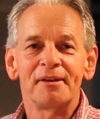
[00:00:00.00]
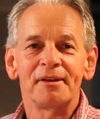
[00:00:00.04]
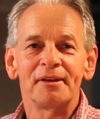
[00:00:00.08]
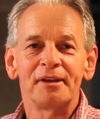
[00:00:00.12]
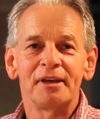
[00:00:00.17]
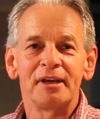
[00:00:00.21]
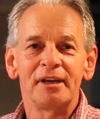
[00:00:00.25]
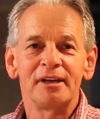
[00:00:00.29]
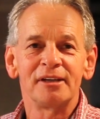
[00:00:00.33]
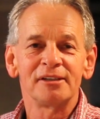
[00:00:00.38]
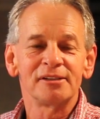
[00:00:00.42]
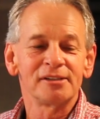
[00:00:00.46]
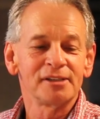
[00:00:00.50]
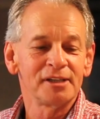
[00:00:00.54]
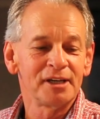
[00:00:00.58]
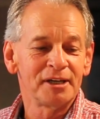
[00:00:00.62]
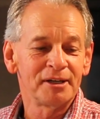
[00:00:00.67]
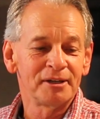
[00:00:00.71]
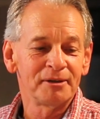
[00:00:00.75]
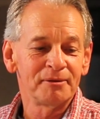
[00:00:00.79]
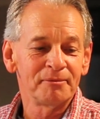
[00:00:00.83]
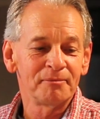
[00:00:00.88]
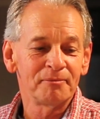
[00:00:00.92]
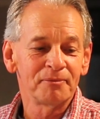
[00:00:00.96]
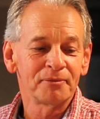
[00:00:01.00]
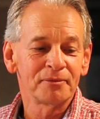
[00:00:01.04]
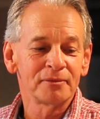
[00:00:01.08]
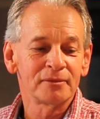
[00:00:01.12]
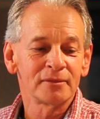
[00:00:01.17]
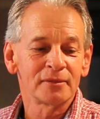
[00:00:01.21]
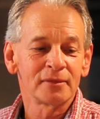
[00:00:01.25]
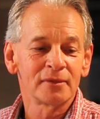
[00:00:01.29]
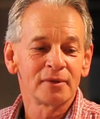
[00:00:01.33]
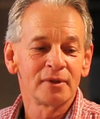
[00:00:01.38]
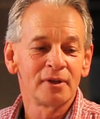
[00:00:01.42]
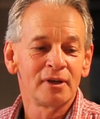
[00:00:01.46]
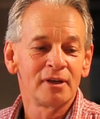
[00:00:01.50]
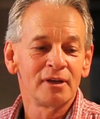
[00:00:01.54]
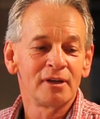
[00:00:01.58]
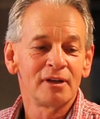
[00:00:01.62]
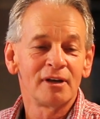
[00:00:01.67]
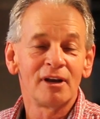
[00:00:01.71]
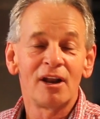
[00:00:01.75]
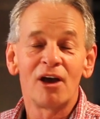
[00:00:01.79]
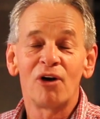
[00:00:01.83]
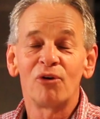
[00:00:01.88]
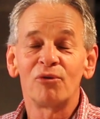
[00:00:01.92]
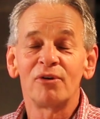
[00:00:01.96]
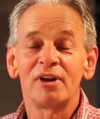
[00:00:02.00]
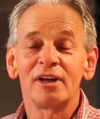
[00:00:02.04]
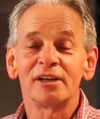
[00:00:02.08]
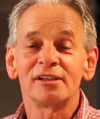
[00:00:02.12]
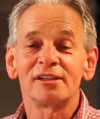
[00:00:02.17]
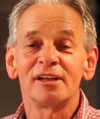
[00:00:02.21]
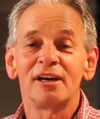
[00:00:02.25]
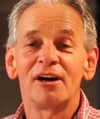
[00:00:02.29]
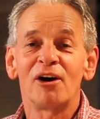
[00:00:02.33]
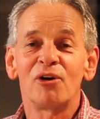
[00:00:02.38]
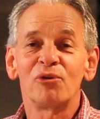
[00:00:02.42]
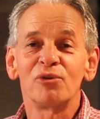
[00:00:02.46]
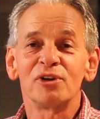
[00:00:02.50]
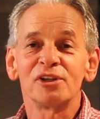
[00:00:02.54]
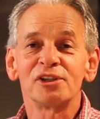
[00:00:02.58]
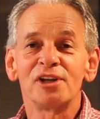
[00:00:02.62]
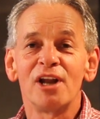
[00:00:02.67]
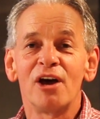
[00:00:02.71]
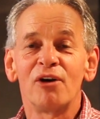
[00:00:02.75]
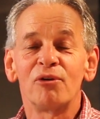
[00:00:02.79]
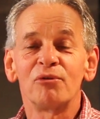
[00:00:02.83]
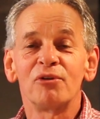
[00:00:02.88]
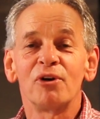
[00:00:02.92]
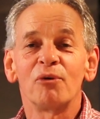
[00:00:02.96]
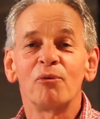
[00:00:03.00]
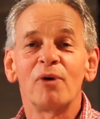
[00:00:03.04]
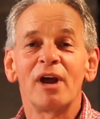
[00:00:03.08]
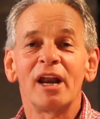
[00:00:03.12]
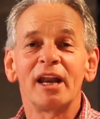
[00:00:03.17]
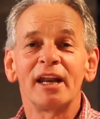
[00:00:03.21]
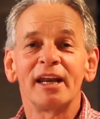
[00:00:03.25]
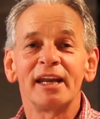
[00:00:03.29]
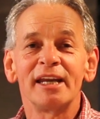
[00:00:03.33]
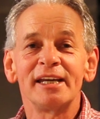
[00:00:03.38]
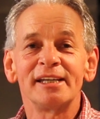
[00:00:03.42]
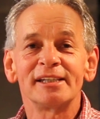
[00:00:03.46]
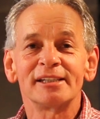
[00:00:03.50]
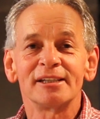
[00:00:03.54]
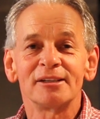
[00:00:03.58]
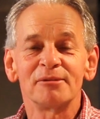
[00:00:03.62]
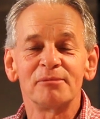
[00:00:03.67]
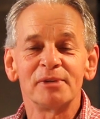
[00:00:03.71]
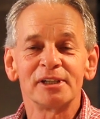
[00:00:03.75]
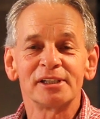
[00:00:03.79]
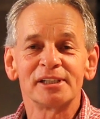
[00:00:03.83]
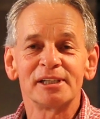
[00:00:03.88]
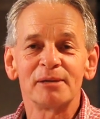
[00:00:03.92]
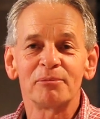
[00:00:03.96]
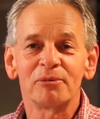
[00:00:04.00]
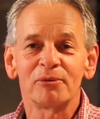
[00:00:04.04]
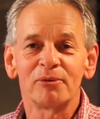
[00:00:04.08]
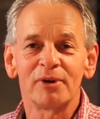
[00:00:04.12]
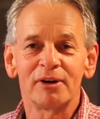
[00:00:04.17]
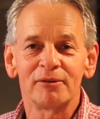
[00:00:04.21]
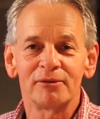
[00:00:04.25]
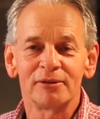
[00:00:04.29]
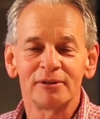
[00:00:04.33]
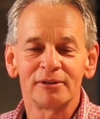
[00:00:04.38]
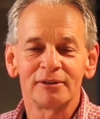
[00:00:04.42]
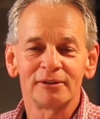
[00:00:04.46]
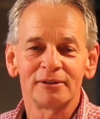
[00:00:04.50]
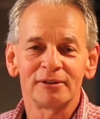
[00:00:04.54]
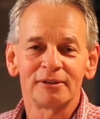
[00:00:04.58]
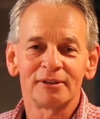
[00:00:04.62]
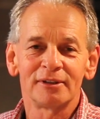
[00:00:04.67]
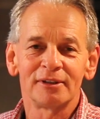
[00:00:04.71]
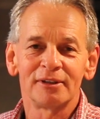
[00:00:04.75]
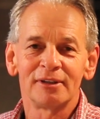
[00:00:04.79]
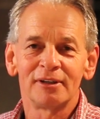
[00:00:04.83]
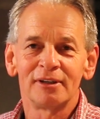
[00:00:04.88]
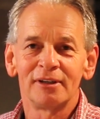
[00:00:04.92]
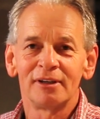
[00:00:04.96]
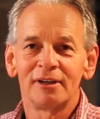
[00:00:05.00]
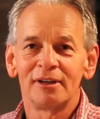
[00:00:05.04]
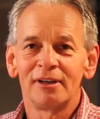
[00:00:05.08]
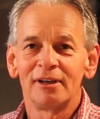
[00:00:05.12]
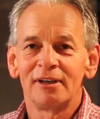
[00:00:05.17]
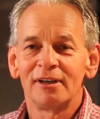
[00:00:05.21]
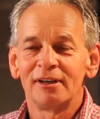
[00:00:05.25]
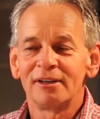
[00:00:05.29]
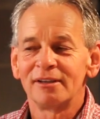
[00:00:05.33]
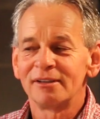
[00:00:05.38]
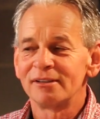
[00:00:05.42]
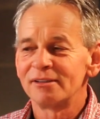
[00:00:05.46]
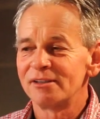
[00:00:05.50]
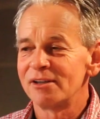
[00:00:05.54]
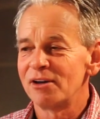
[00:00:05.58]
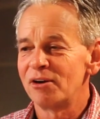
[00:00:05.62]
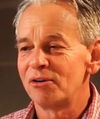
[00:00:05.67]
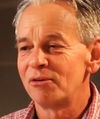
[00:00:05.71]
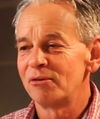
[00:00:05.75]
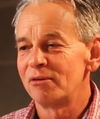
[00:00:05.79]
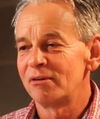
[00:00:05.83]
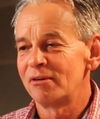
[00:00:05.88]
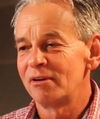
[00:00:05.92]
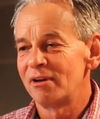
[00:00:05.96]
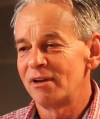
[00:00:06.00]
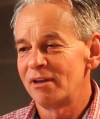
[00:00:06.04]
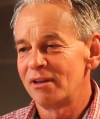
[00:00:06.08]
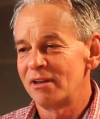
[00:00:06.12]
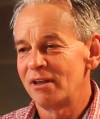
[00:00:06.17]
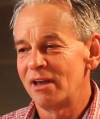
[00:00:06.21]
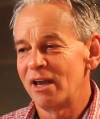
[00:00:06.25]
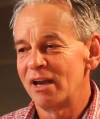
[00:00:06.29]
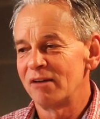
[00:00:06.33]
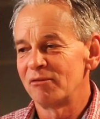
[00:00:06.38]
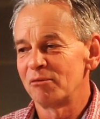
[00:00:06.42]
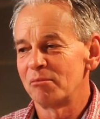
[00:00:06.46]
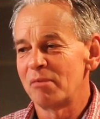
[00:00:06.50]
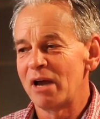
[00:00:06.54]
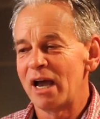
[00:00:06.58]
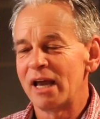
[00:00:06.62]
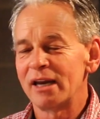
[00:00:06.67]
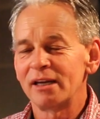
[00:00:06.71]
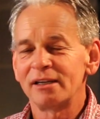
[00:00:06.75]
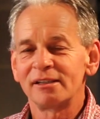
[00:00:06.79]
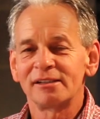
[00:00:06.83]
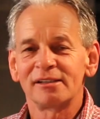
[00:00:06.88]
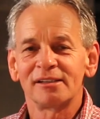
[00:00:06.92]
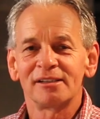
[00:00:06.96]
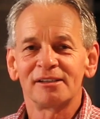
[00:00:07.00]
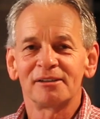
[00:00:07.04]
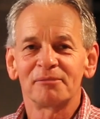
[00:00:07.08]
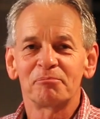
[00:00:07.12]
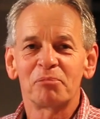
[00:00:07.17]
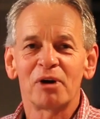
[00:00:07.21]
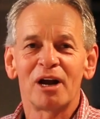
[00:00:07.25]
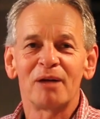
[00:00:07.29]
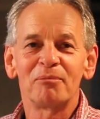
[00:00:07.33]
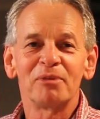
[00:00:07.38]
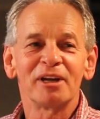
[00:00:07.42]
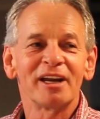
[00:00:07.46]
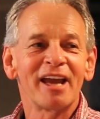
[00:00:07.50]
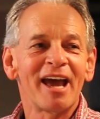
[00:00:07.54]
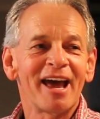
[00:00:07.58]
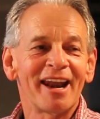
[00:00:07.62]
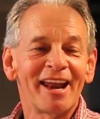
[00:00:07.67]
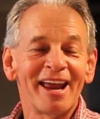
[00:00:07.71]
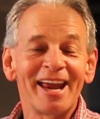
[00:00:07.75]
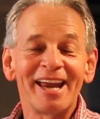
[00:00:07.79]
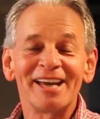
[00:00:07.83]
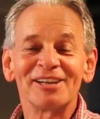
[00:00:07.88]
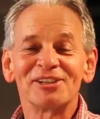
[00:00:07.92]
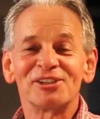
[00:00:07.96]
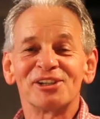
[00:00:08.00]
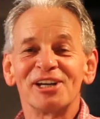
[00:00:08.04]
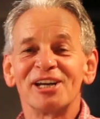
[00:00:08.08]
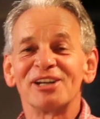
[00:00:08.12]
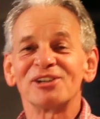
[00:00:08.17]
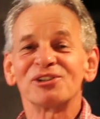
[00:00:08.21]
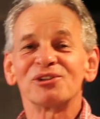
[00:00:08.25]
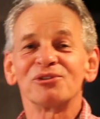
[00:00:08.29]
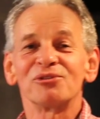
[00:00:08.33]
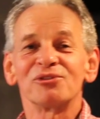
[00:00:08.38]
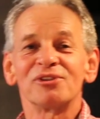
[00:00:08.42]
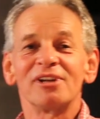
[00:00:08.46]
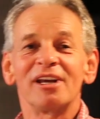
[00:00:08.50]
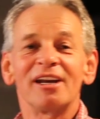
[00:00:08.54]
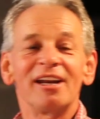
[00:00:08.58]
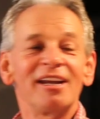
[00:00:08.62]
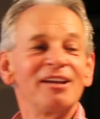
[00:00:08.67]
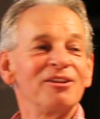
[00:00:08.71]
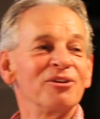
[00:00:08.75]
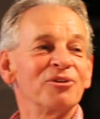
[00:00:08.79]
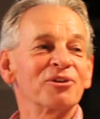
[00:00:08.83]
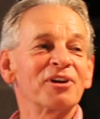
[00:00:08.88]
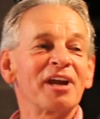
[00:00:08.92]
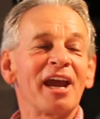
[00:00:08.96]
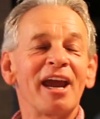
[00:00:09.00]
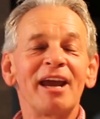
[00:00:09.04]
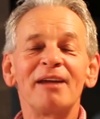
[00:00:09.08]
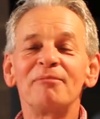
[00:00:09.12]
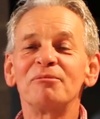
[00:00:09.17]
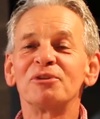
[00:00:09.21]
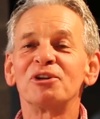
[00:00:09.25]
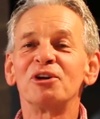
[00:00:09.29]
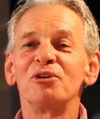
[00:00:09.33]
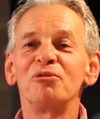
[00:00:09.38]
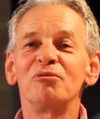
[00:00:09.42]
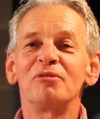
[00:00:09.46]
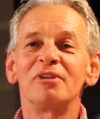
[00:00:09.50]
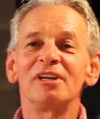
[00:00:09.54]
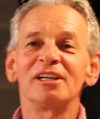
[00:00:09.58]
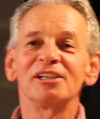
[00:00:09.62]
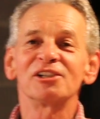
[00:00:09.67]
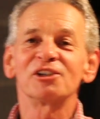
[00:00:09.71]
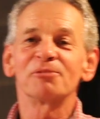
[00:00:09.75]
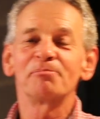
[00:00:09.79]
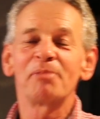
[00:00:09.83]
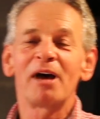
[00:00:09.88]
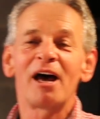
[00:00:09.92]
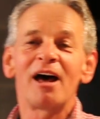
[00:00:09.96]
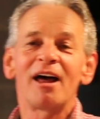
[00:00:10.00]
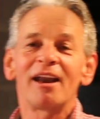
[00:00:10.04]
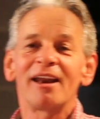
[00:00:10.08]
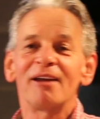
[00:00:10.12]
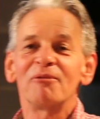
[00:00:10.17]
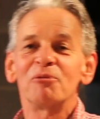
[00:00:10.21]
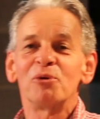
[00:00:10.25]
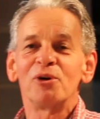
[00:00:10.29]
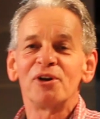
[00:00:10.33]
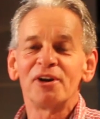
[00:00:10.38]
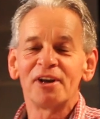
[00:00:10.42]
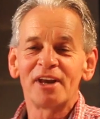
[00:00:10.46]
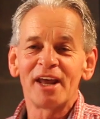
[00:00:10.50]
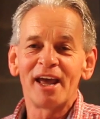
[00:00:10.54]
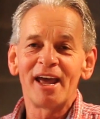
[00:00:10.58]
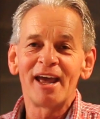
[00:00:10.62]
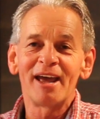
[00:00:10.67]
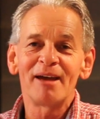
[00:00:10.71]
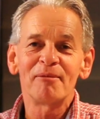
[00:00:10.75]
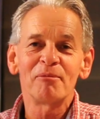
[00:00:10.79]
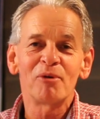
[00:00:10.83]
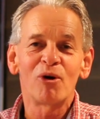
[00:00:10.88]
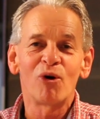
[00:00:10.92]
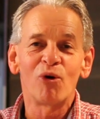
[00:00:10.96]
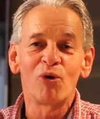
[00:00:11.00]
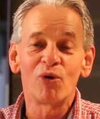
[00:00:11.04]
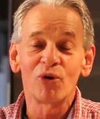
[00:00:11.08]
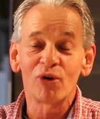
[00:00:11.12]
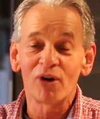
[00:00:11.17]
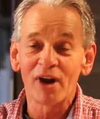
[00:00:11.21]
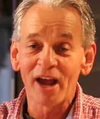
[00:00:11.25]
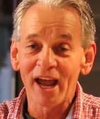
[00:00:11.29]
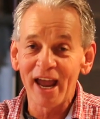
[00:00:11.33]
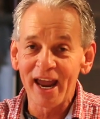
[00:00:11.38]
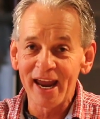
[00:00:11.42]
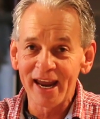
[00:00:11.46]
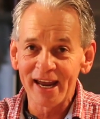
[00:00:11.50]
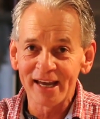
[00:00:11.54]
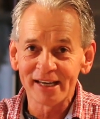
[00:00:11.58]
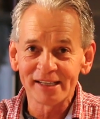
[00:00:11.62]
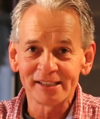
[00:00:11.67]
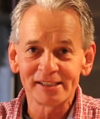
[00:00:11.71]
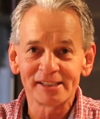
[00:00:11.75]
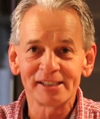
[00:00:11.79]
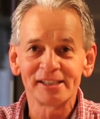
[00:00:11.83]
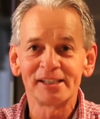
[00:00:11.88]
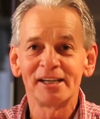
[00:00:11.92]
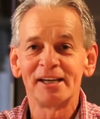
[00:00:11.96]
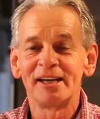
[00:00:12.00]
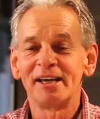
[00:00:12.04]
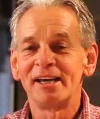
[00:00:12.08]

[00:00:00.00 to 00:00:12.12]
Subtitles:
It is known as the oldest known dwelling east of the Mississippi River. So everybody's probably got ancestors that either came to this spot at one time or has